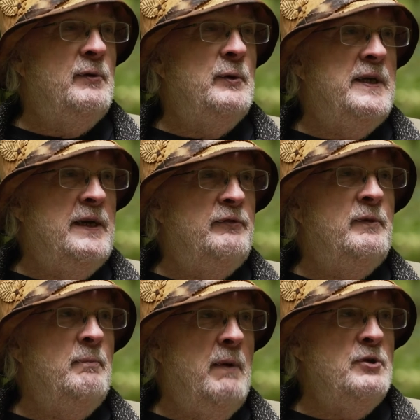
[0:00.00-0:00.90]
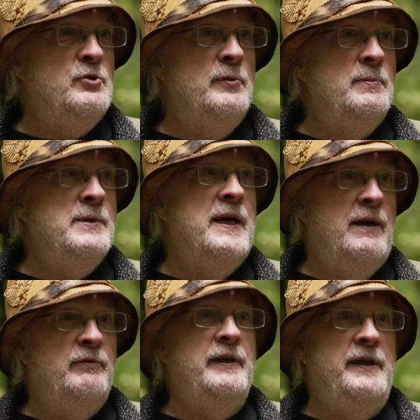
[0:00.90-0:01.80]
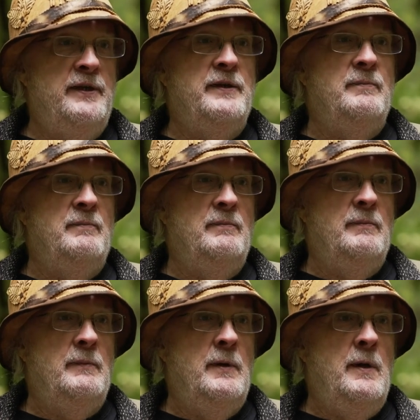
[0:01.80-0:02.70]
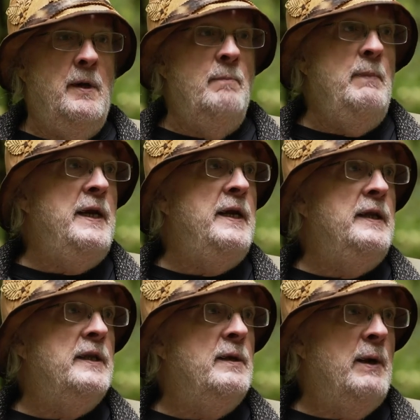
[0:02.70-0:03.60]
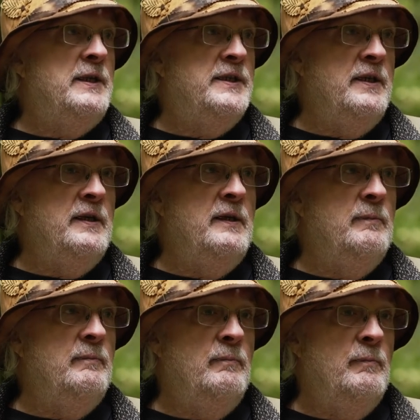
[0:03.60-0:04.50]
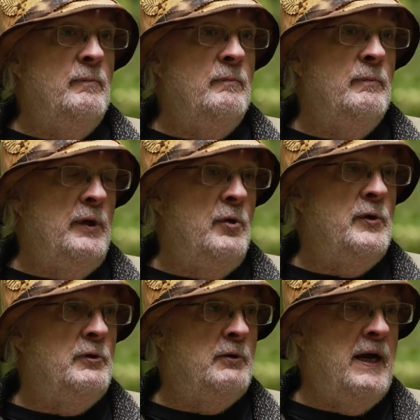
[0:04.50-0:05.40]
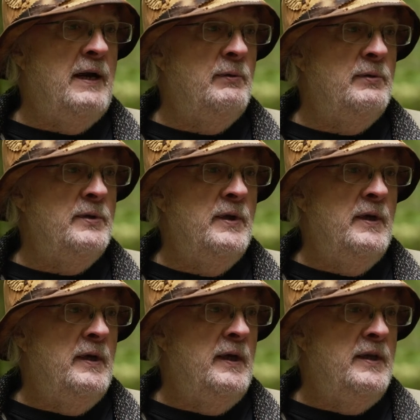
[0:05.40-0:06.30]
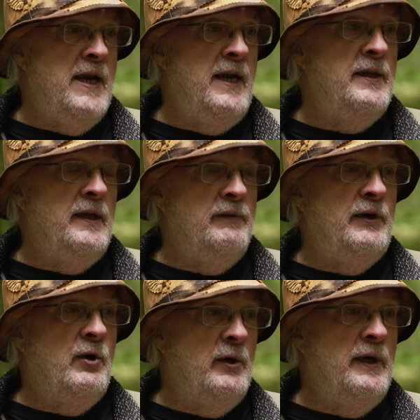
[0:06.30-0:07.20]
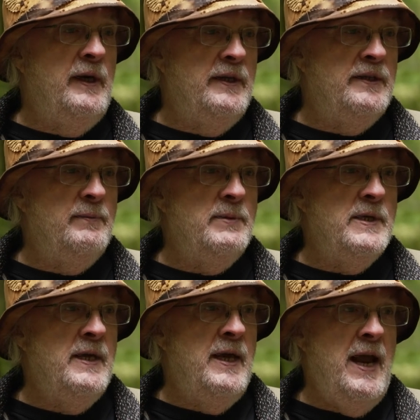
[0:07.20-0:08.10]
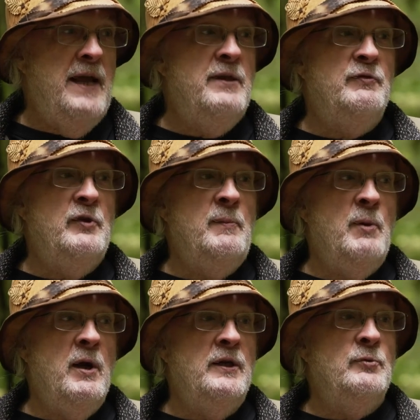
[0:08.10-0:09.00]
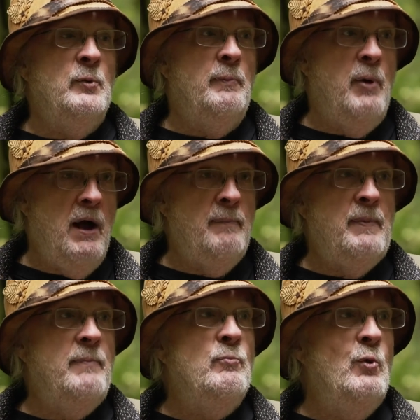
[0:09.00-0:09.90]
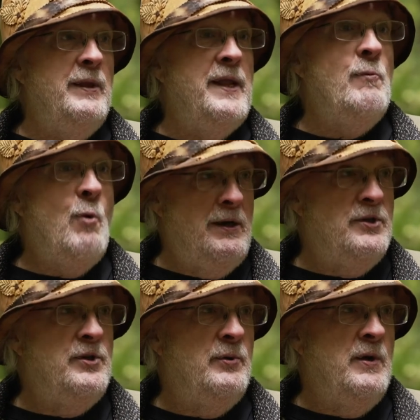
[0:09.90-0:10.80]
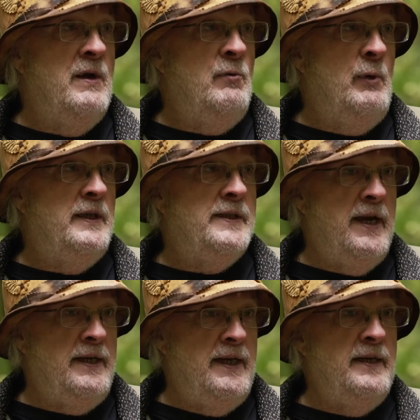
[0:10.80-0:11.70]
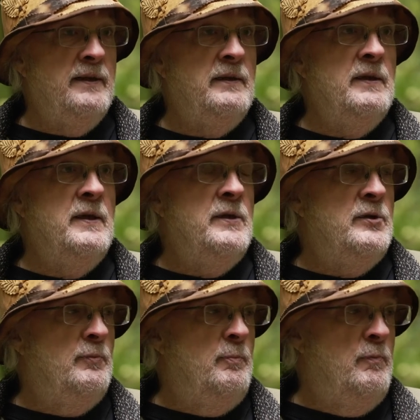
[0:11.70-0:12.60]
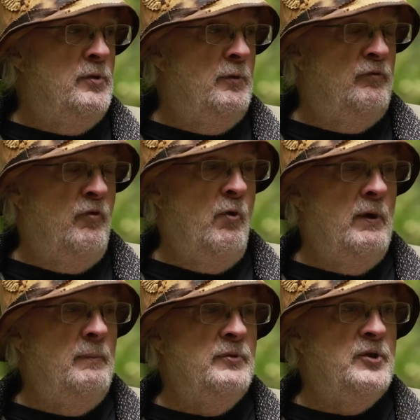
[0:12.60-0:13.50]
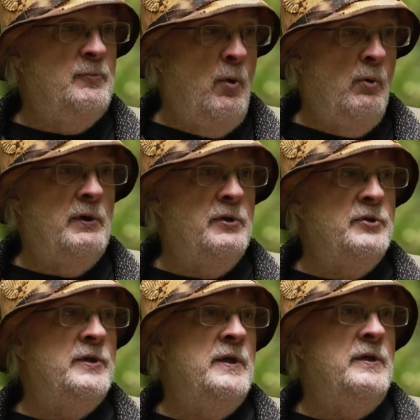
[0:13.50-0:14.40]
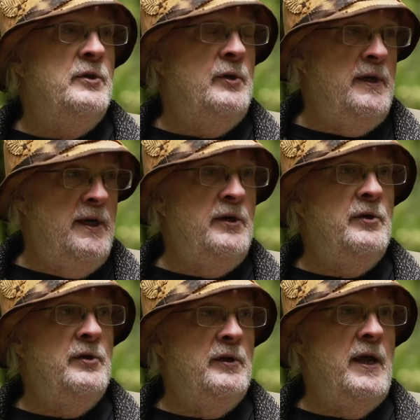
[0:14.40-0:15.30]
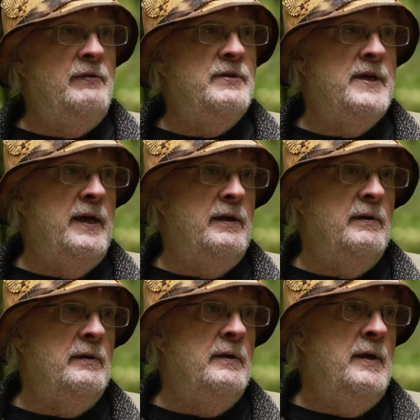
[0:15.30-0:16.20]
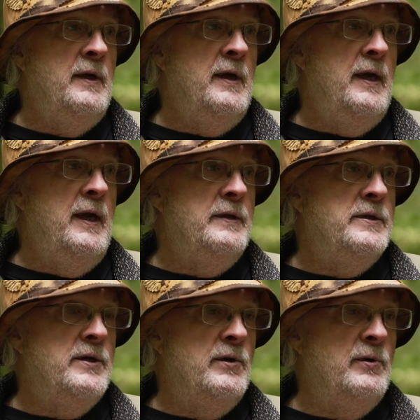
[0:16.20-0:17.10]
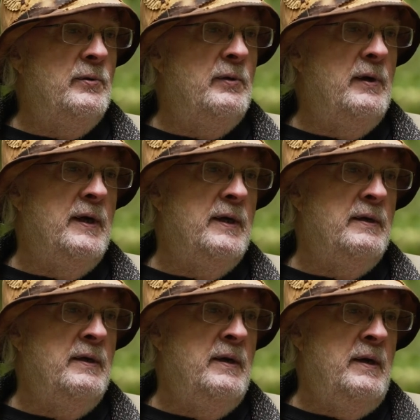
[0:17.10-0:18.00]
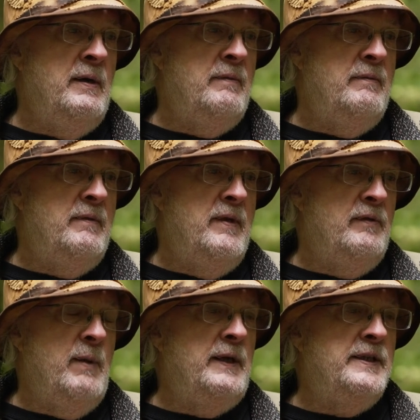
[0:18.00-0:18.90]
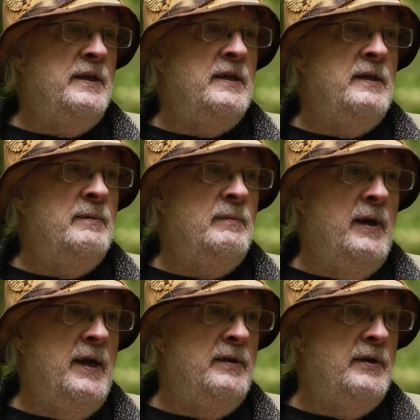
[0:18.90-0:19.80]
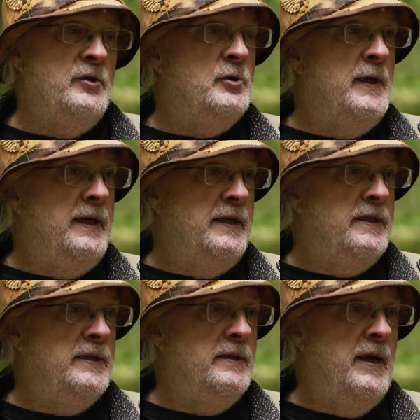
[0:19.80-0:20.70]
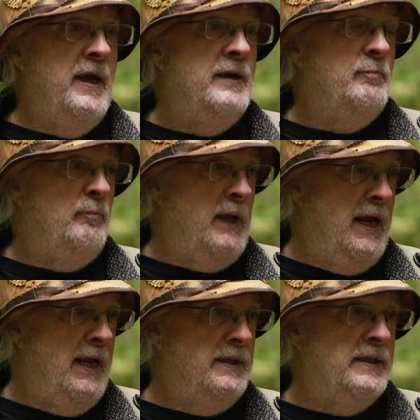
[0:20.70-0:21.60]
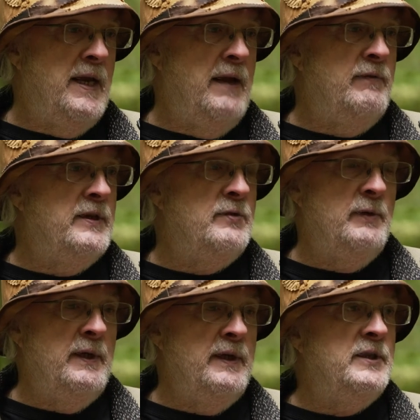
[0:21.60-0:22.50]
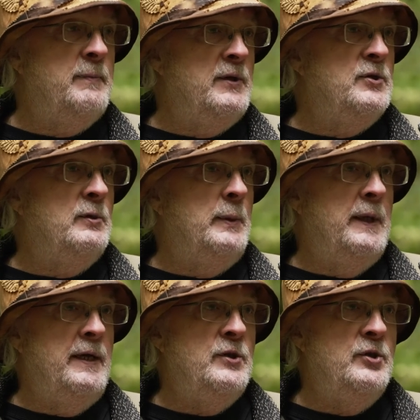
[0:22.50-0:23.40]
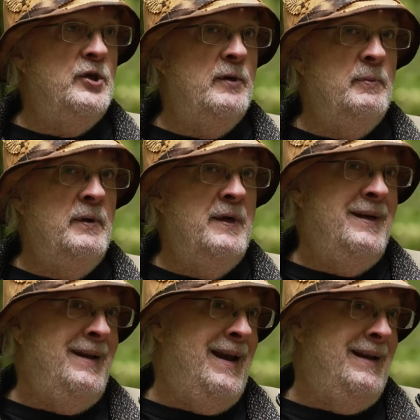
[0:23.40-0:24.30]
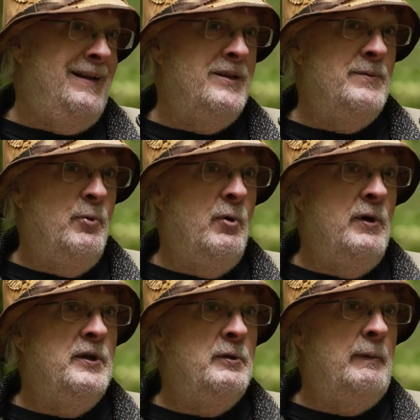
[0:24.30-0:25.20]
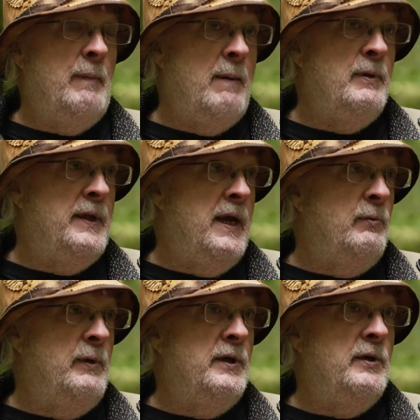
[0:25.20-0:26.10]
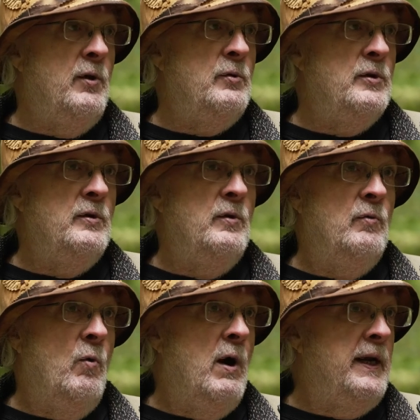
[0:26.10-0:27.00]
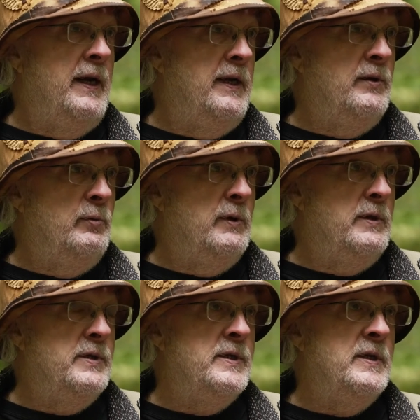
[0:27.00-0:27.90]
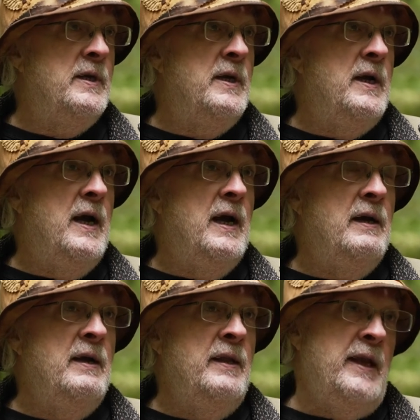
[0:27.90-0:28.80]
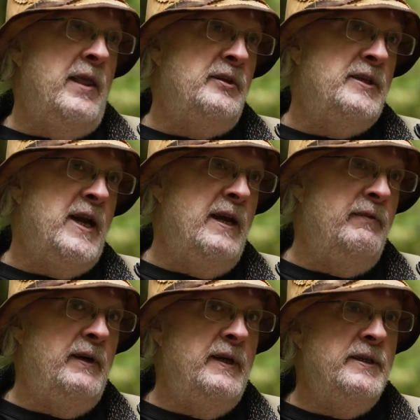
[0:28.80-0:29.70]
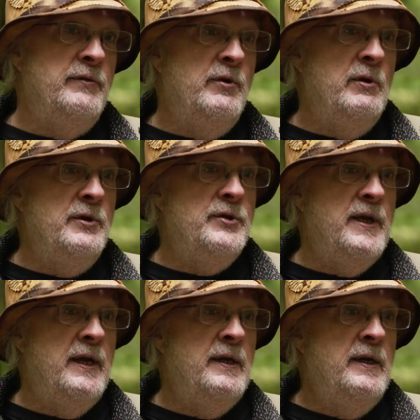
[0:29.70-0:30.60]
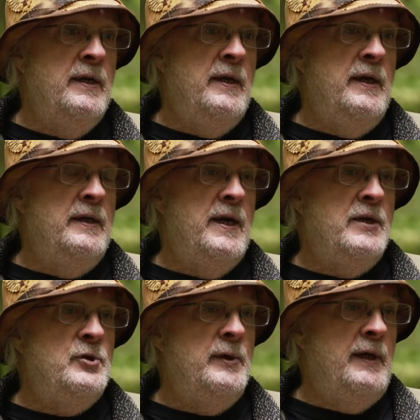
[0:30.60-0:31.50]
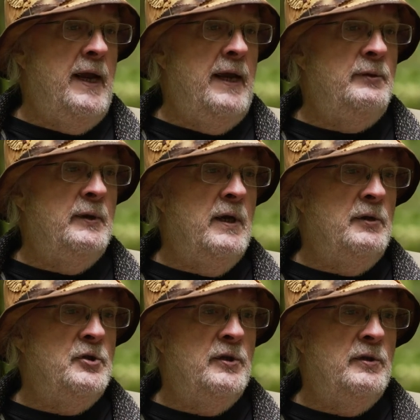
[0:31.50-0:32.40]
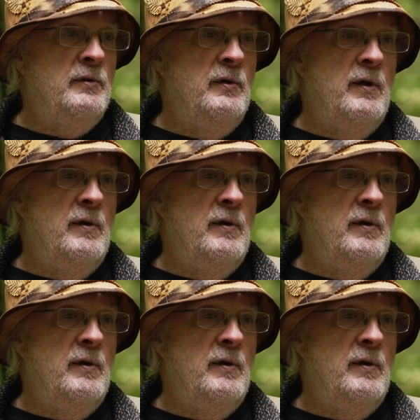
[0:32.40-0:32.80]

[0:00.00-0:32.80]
there were different mushrooms every year meaning that the mycelium below the ground contain the living organisms and the fruiting bodies will pop up when they want to, when it's ideal to, to form spores to continue their life cycle. And so uh, the mycelium and the trees and plants have this really special relationship, and it's important to remember that when you're out walking in the woods. Uh, the other side of it is, of course, that industrial agriculture